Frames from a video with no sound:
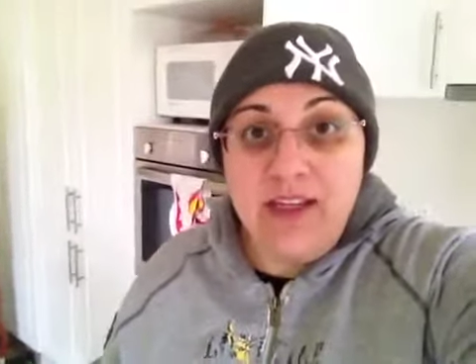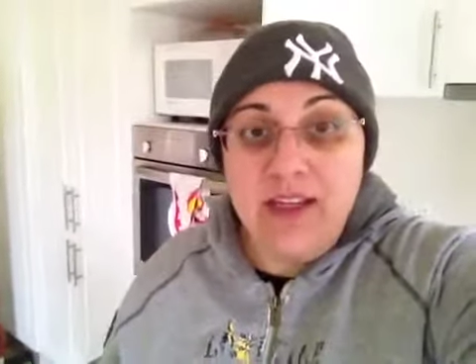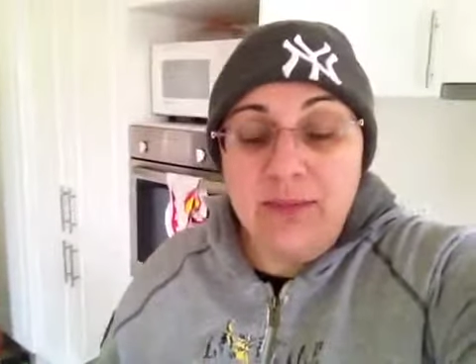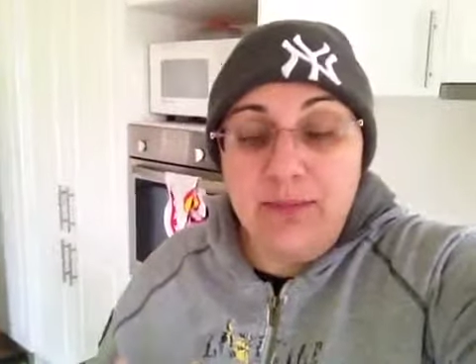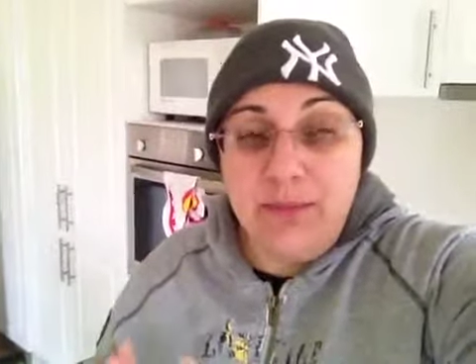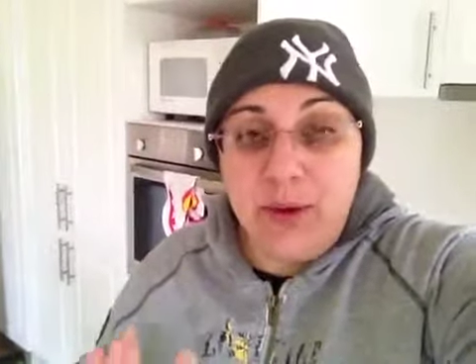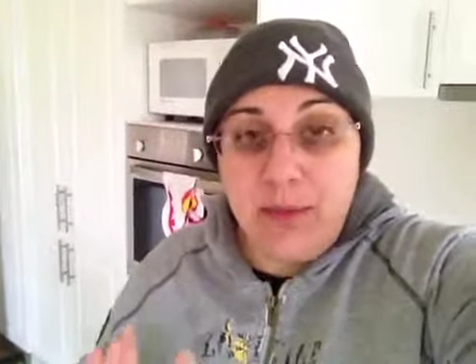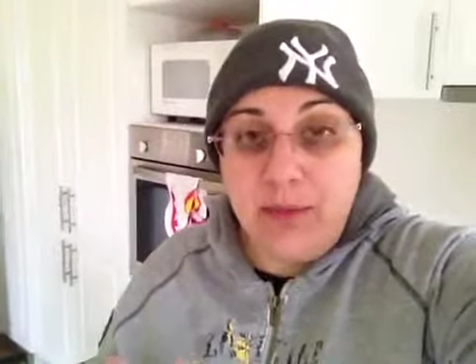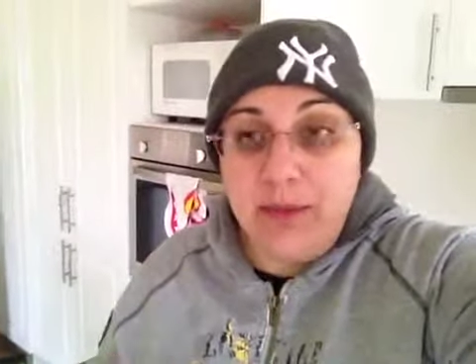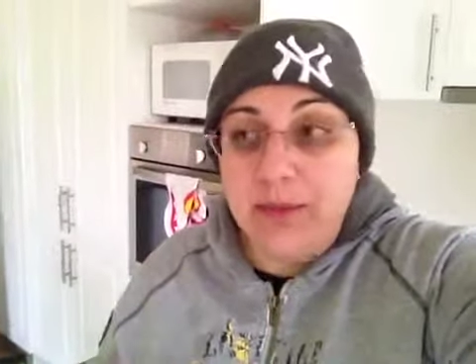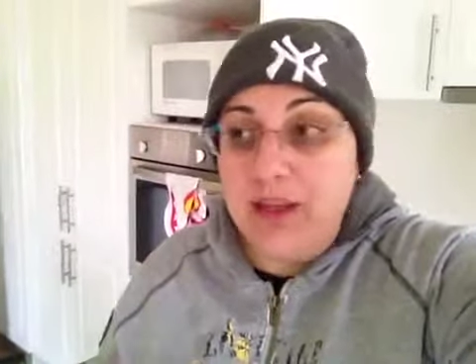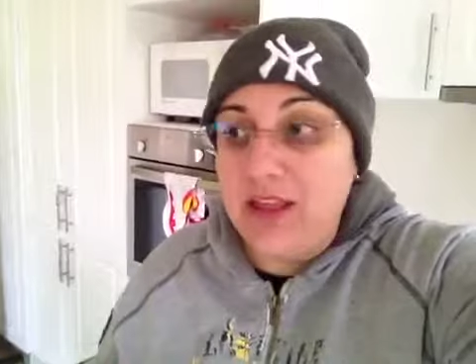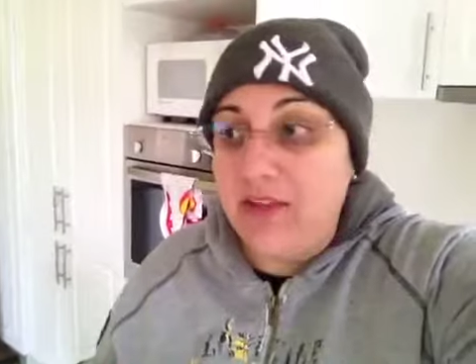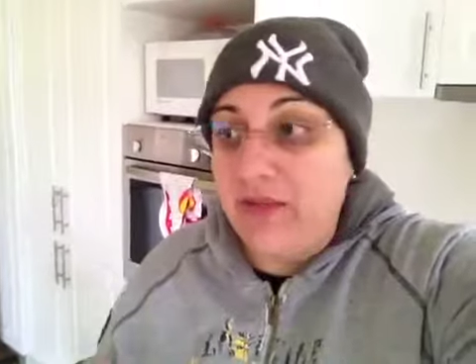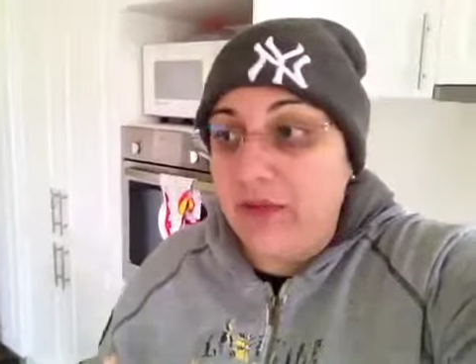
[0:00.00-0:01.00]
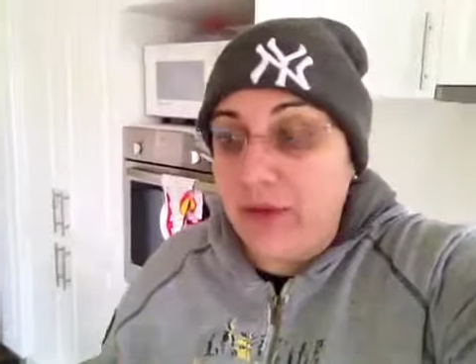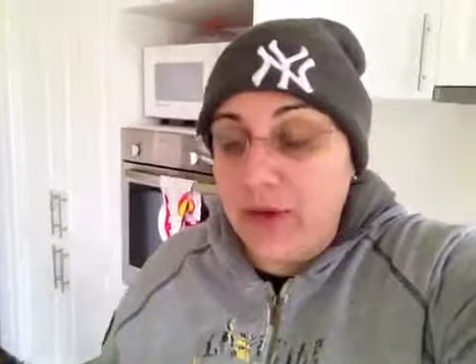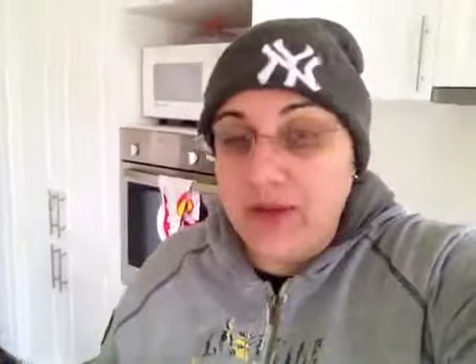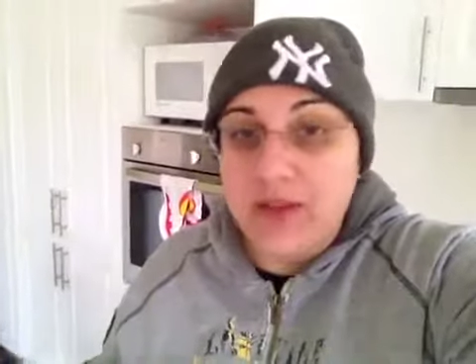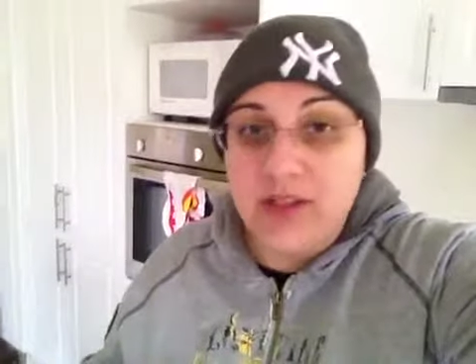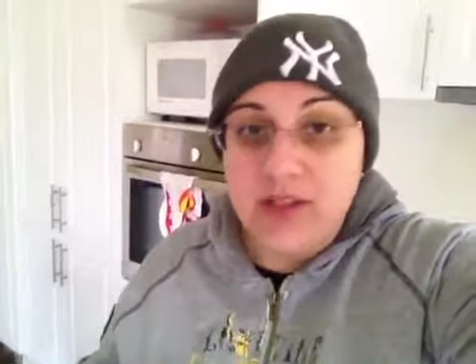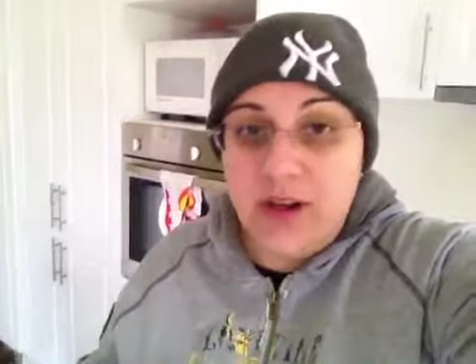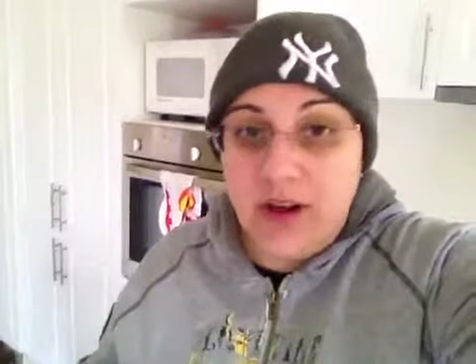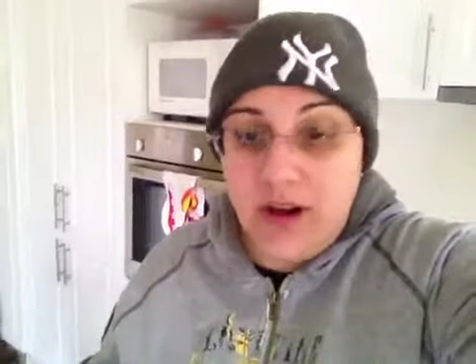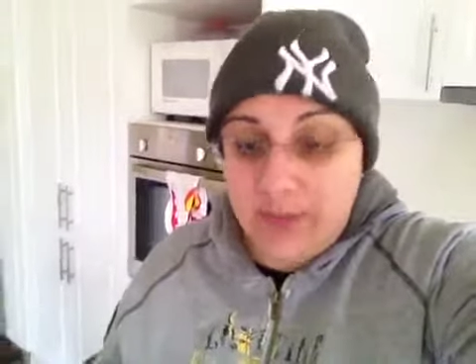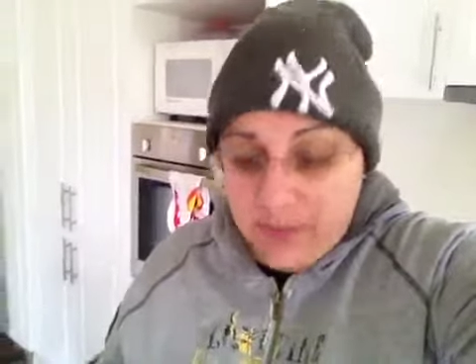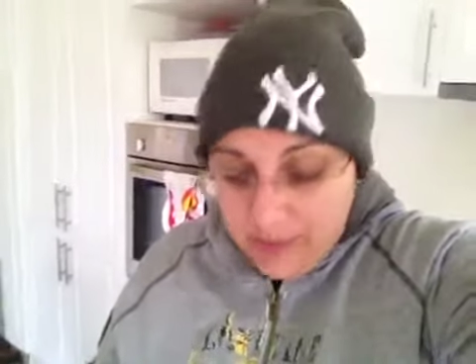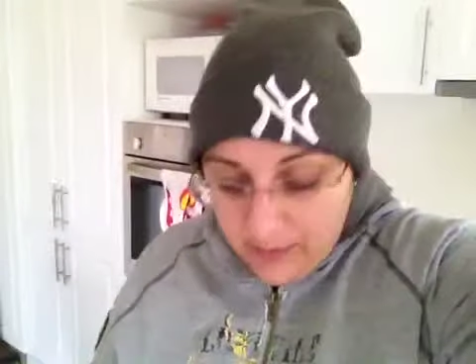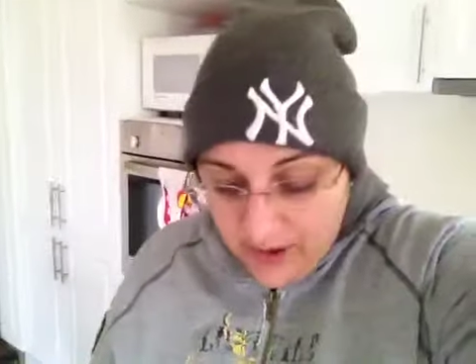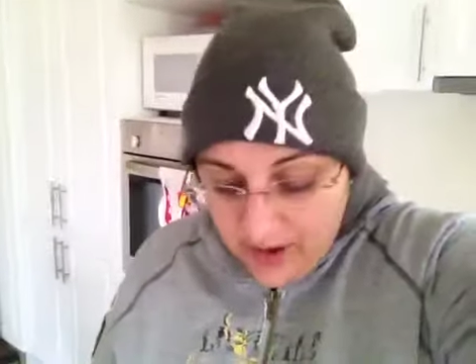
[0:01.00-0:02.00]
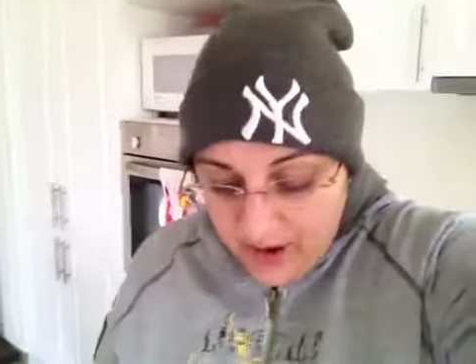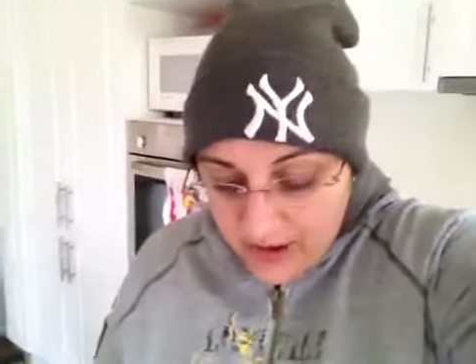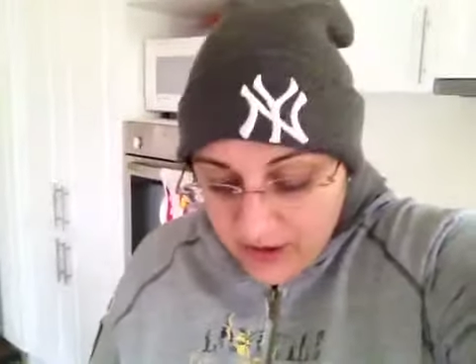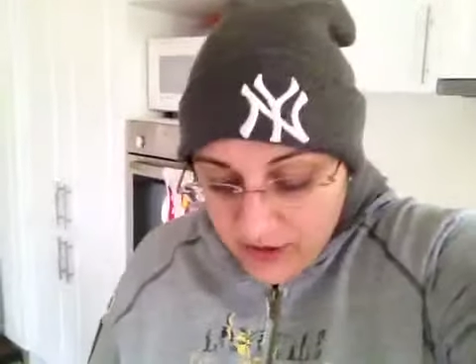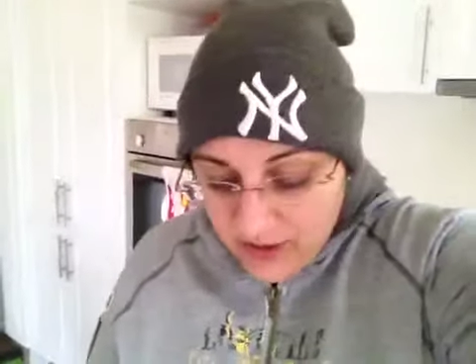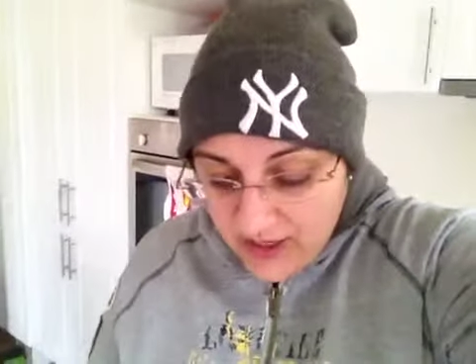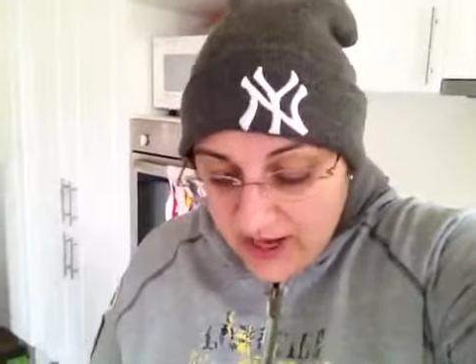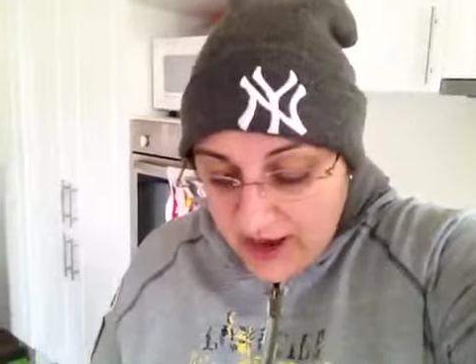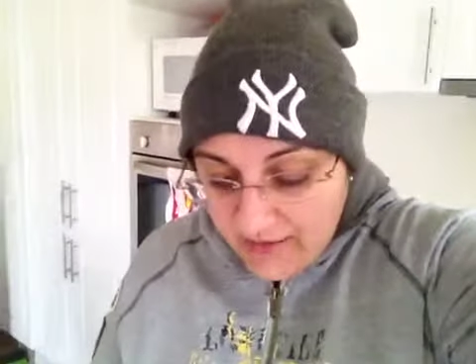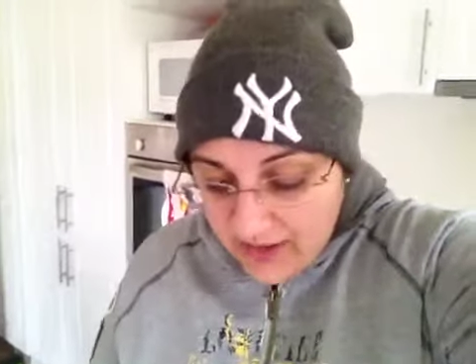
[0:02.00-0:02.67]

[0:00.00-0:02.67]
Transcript: it is probably the first time that I'm actually